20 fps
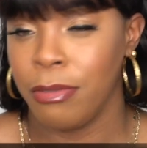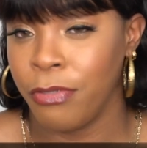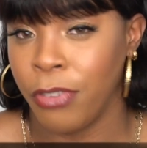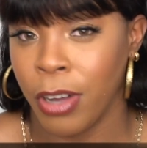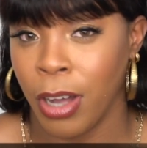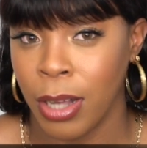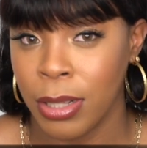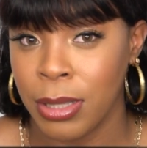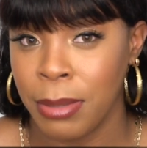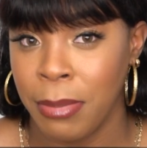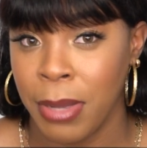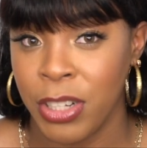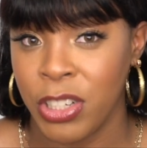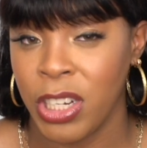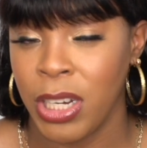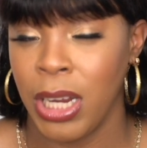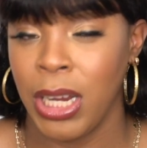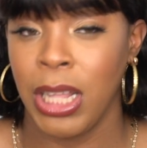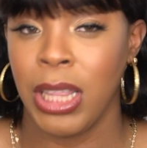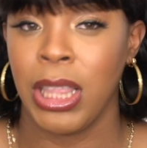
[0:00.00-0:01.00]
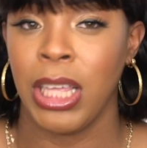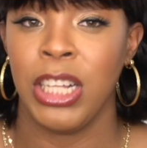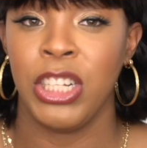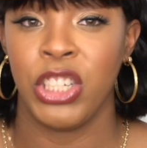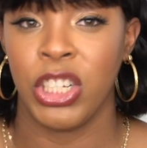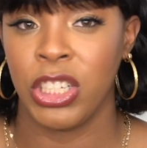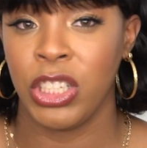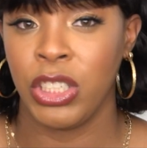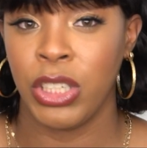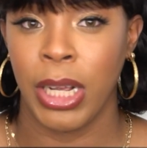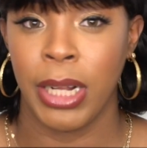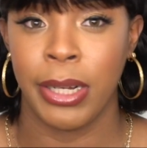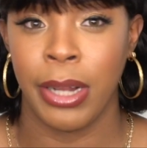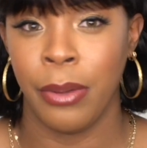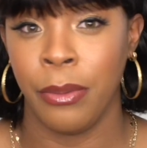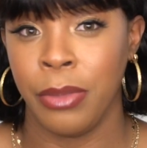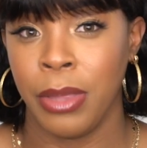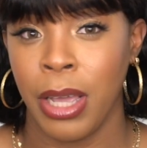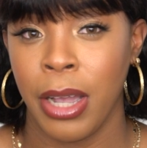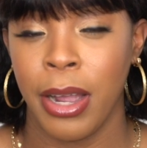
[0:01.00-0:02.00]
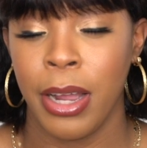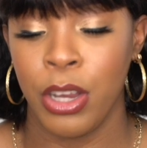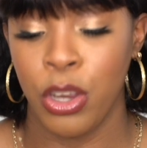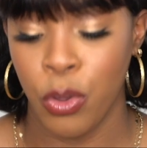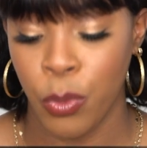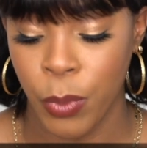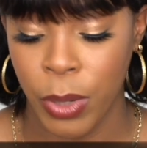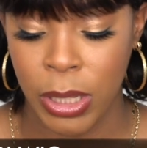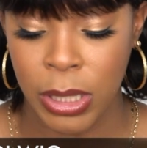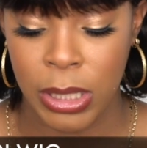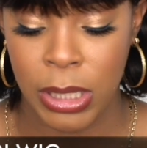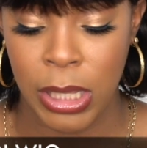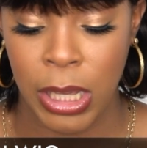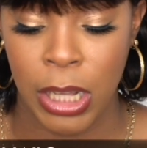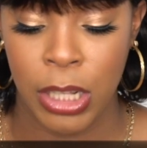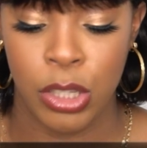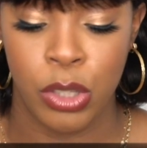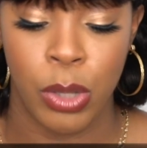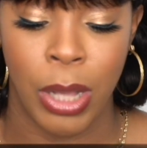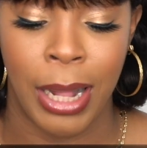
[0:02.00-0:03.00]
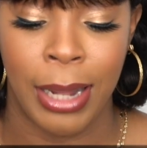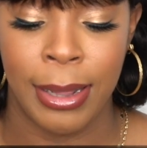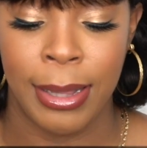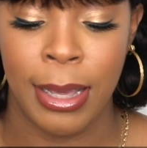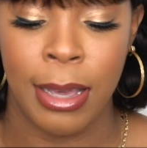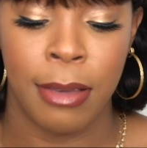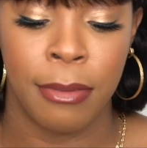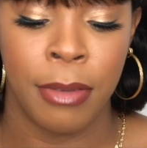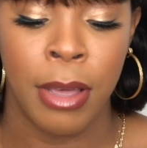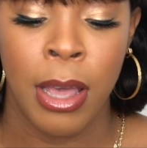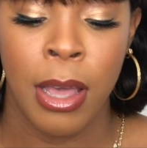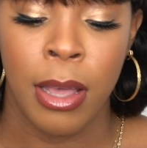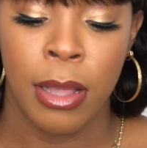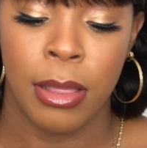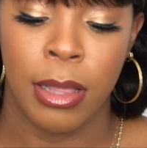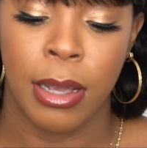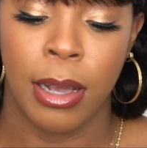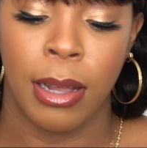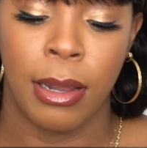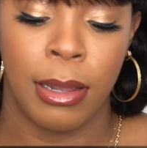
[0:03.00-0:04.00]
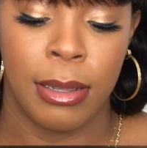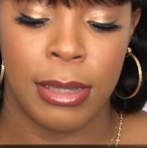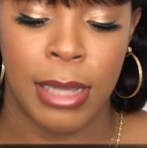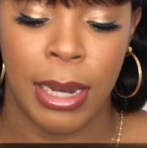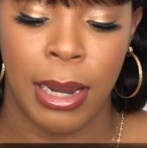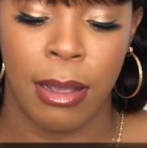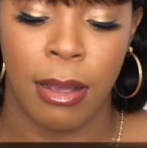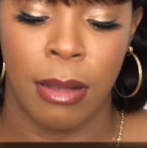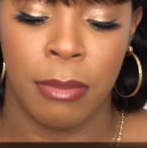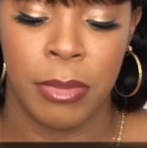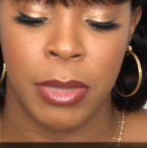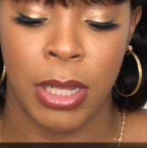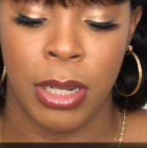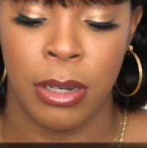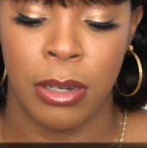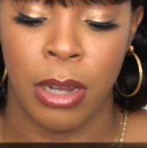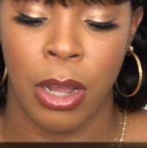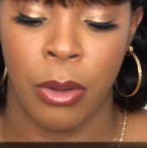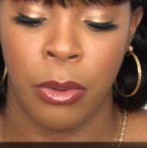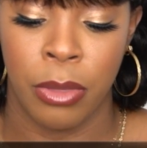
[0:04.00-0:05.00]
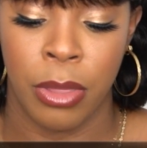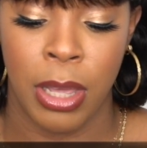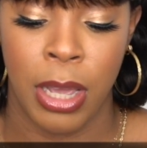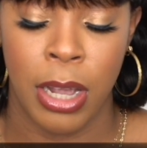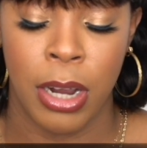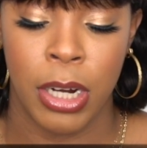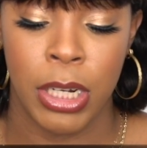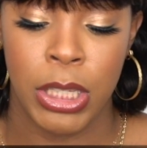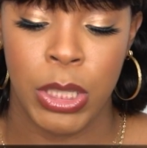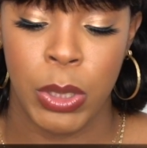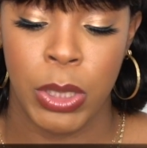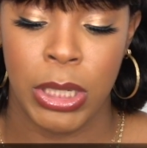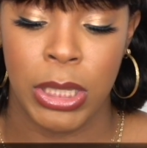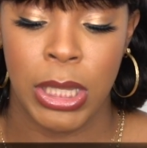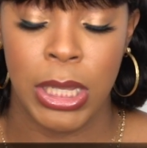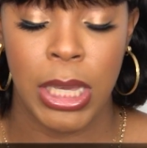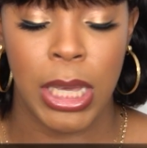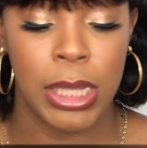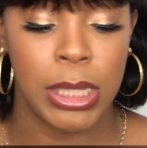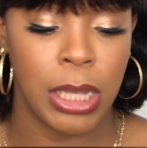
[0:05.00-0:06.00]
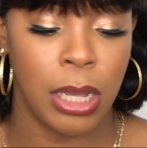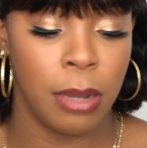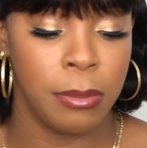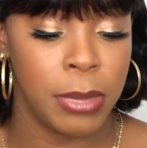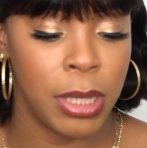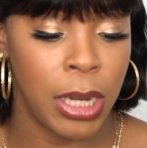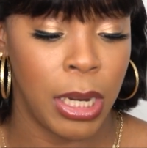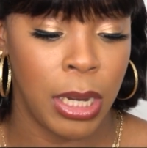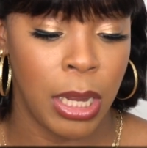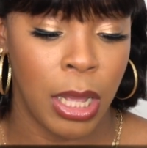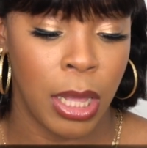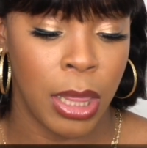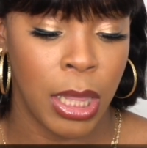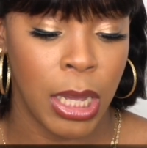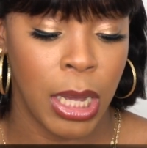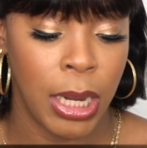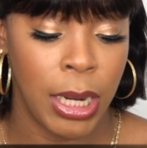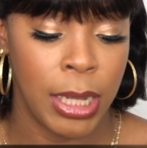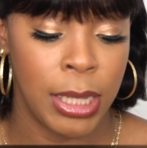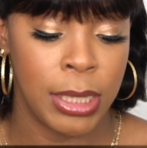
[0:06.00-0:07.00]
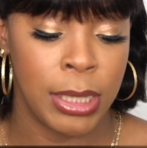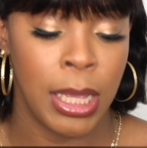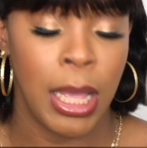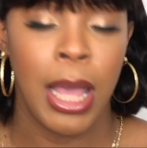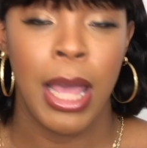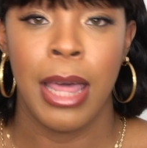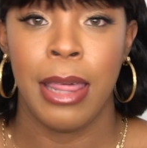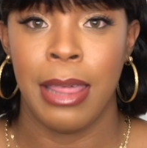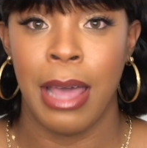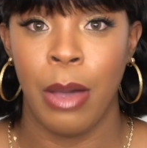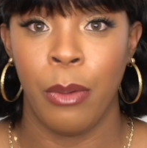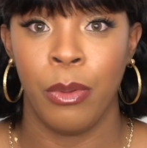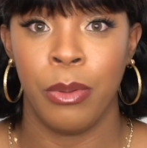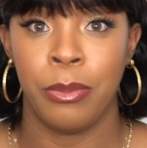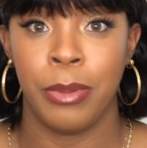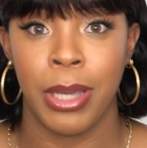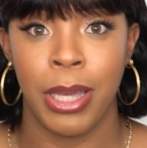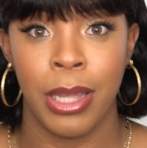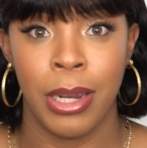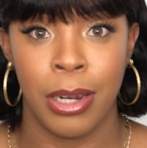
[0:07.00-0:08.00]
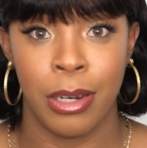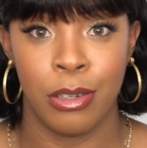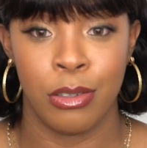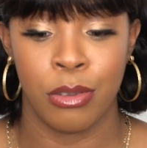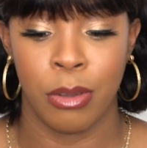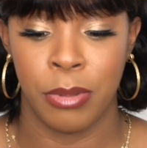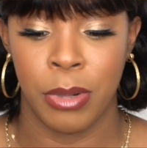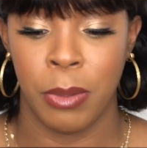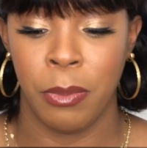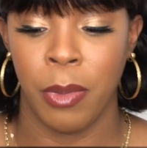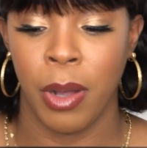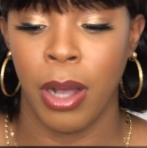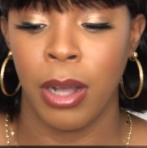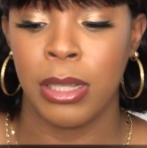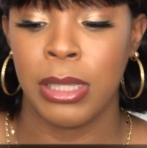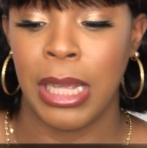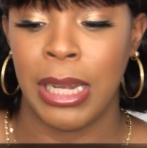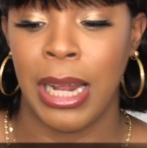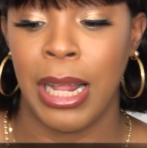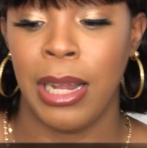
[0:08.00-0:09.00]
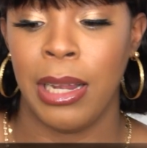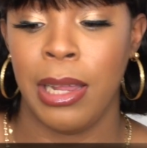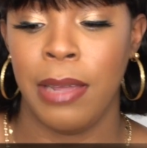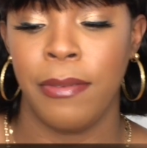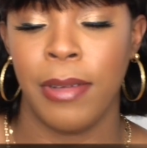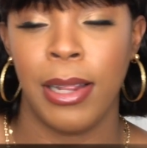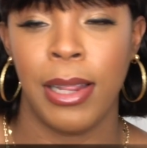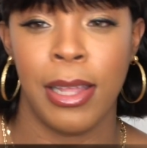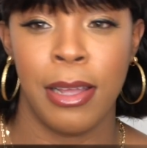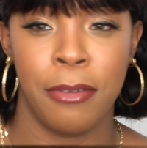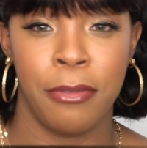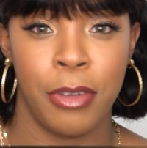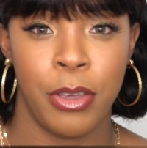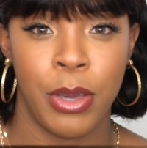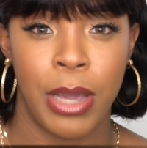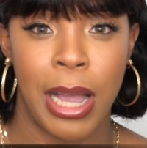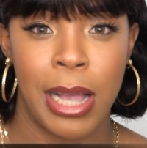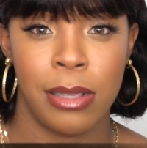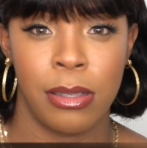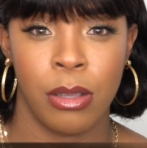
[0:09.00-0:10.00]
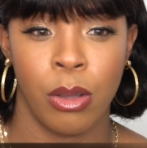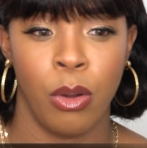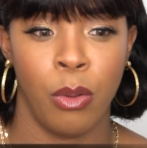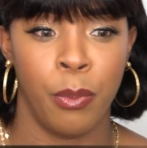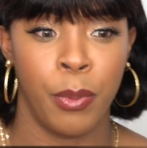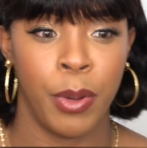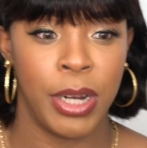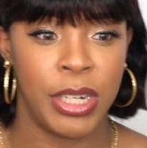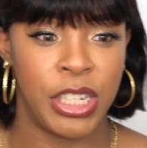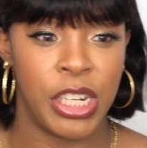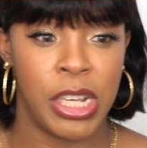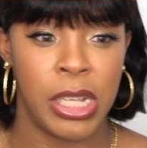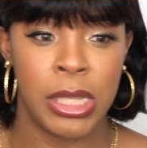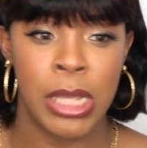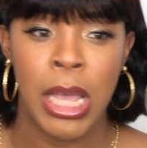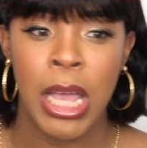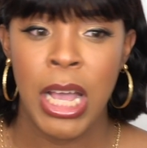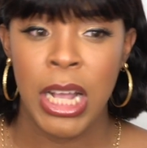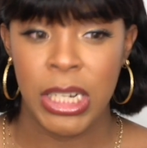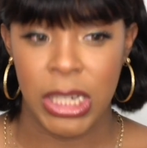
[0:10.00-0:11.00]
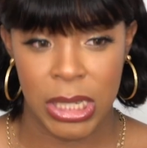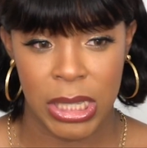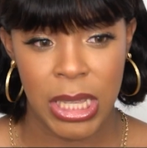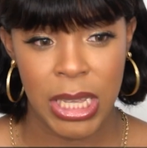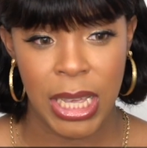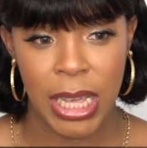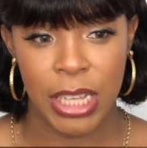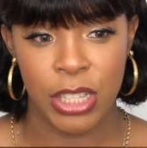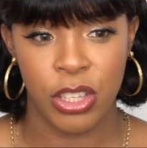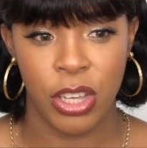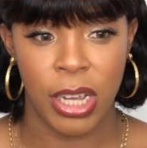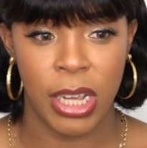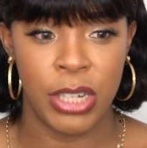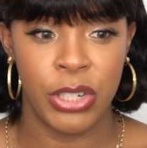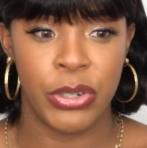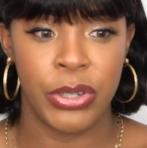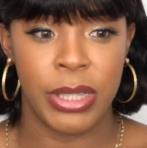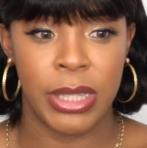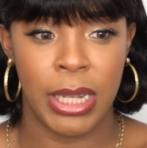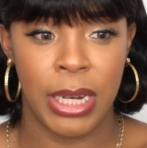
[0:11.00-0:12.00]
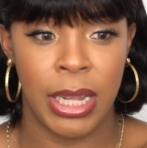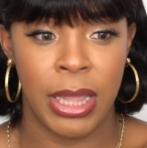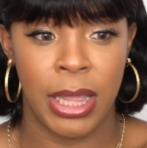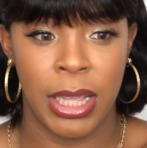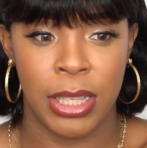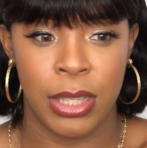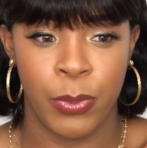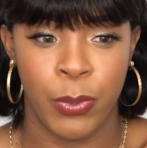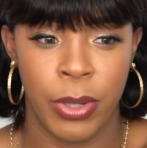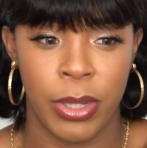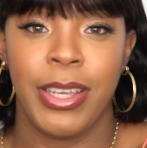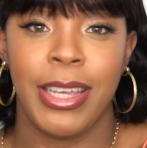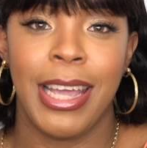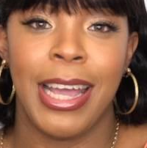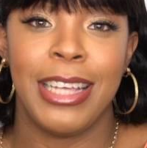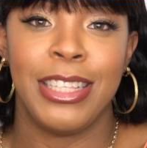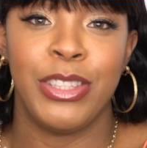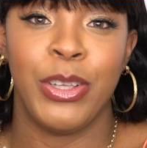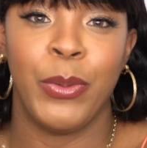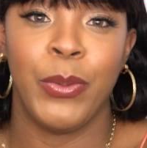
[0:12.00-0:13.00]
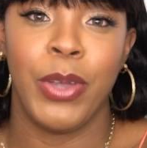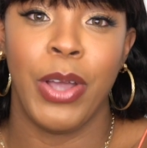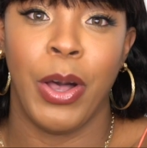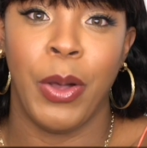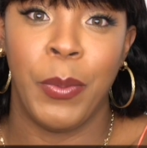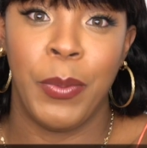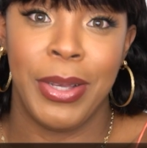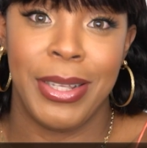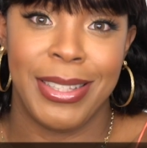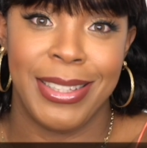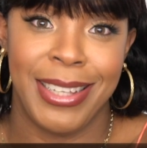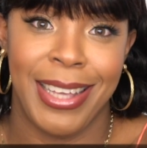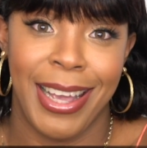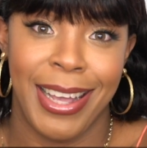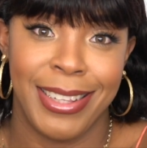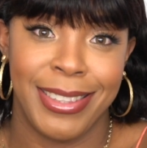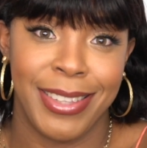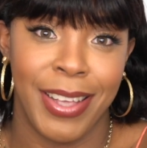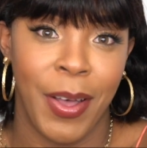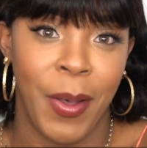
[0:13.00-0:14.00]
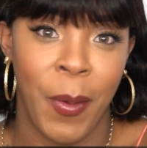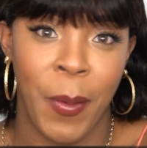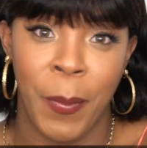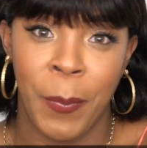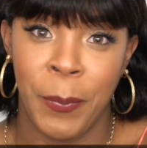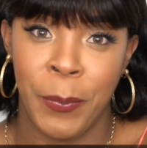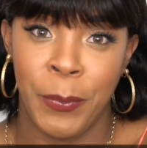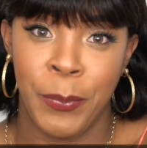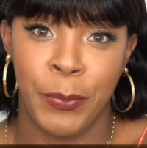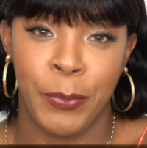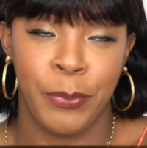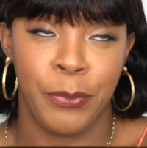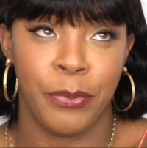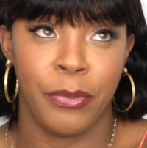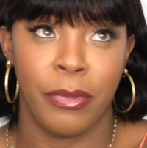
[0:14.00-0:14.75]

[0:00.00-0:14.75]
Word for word: forgot to mention anything just check down there and you will see it so i'll leave the colors that it comes in down there so just in case it comes in any other colors that will be in the description box and i'll leave a link for you guys to go purchase just in case you're interested in this one so you guys know we always get um